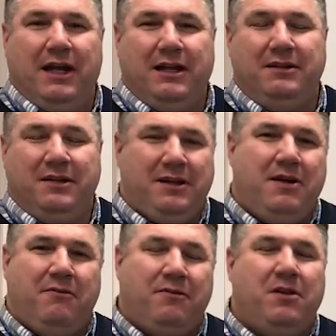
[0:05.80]
And you
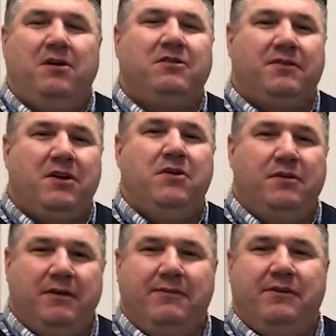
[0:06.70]
know, for those of you
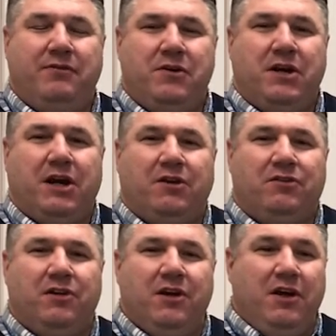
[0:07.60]
who've lived a few
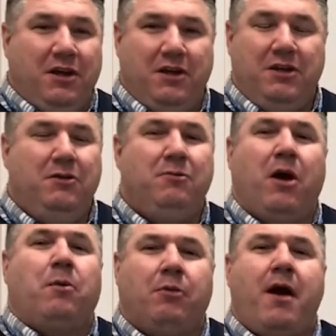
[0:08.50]
years,
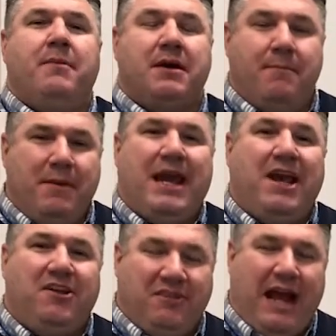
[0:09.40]
you are probably
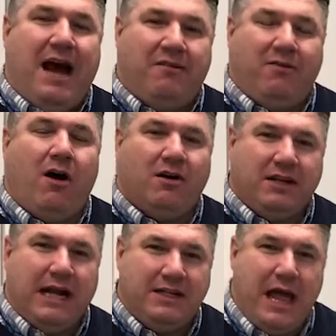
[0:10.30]
amazed at how far
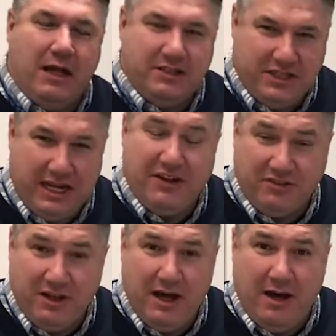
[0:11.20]
technology
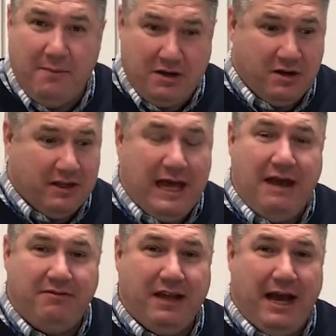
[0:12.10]
has come in your
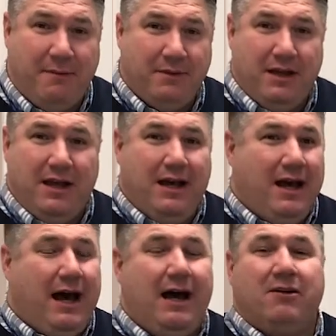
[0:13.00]
lifetime.
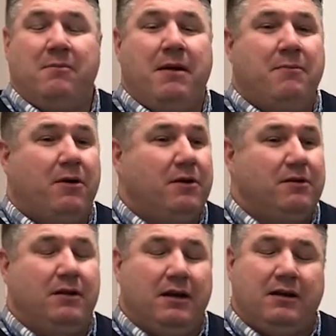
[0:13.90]
I
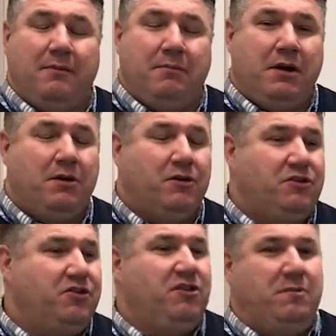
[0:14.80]
remember the
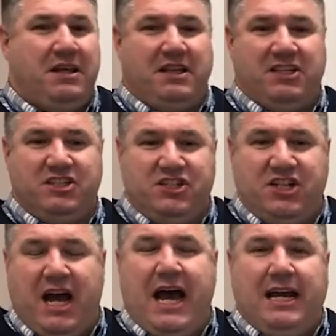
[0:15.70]
computers used to be these
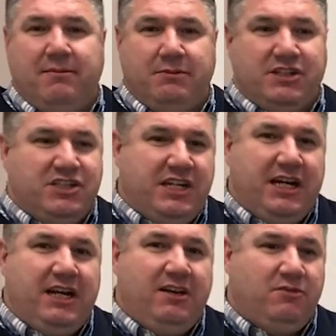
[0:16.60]
giant
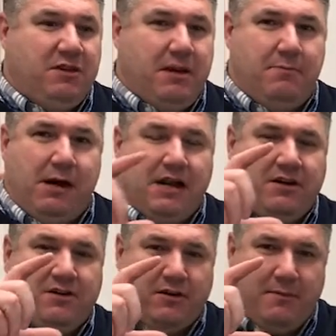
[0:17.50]
machines with a
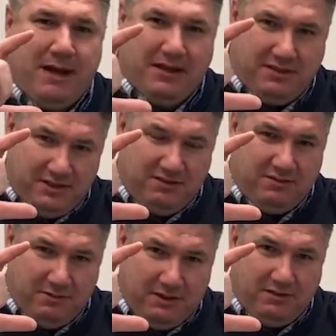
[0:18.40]
monitor about
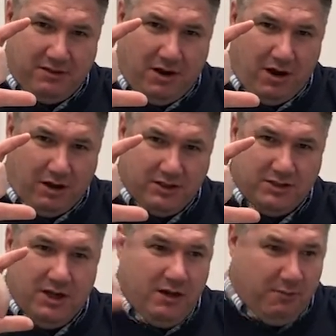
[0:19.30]
this
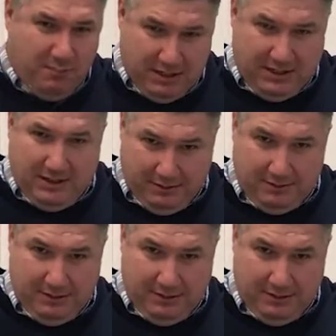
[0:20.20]
large, but